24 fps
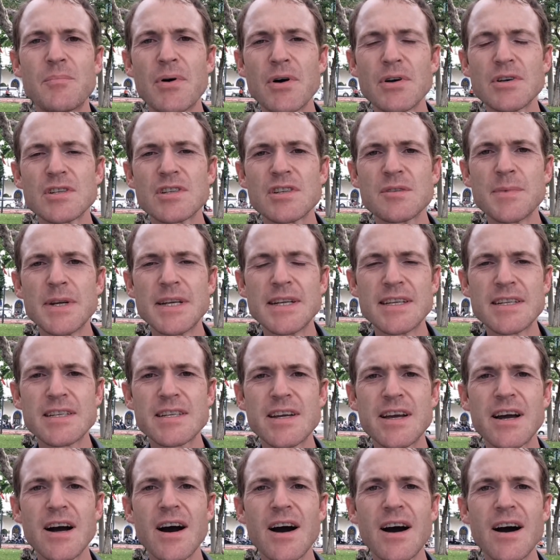puts them in his
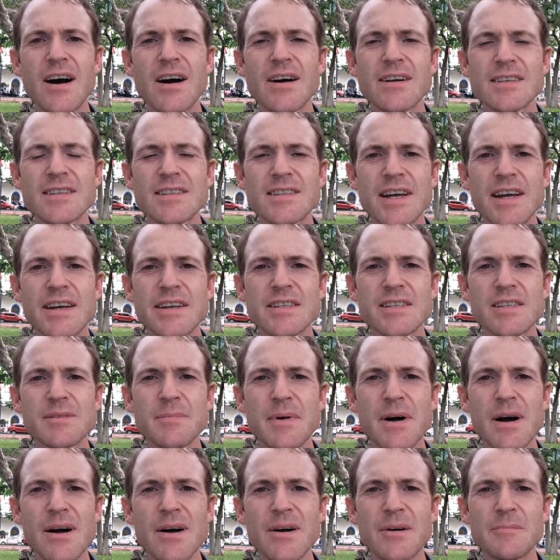car and takes them
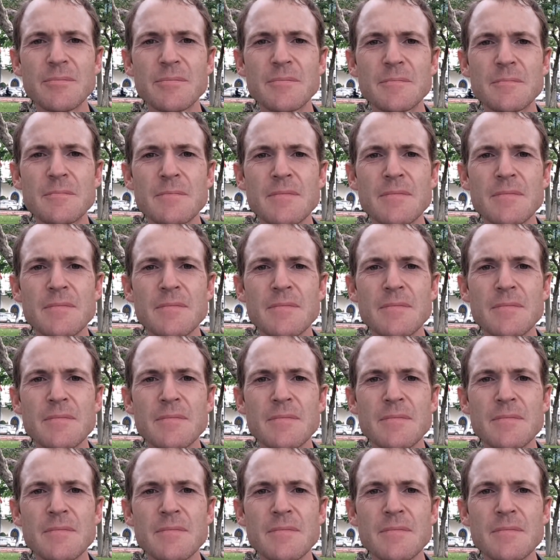home.